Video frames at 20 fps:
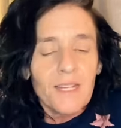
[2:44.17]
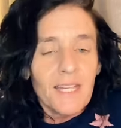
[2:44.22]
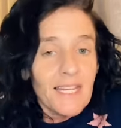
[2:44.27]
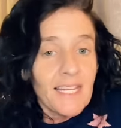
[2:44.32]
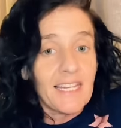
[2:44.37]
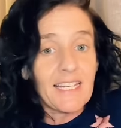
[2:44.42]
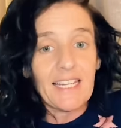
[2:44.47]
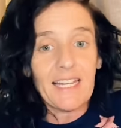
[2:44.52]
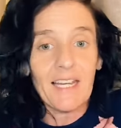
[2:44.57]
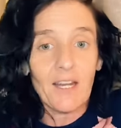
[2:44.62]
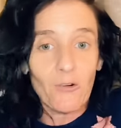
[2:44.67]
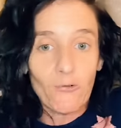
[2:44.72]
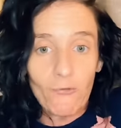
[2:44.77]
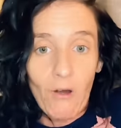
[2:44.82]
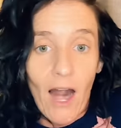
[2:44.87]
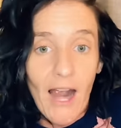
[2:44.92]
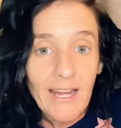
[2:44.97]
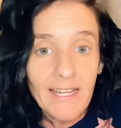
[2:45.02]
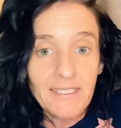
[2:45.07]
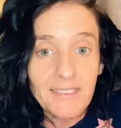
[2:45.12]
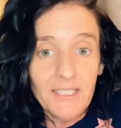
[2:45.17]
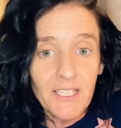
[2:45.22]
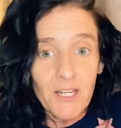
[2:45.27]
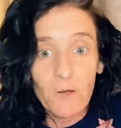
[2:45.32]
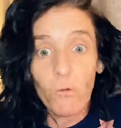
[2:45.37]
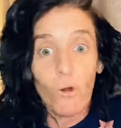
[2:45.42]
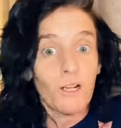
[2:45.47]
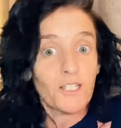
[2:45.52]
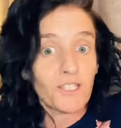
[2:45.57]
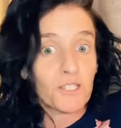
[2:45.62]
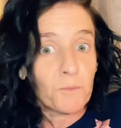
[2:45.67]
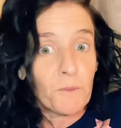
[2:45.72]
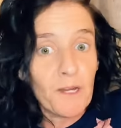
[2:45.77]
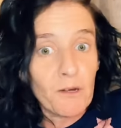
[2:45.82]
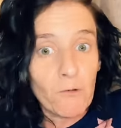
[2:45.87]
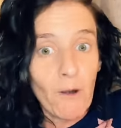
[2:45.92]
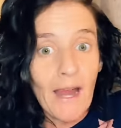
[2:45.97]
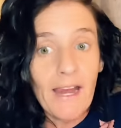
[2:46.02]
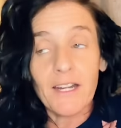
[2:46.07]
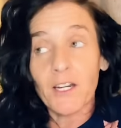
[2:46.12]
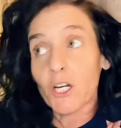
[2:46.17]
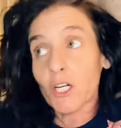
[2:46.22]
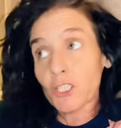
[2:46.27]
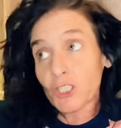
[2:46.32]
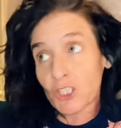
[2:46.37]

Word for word: He can't write. He wants to be a writer.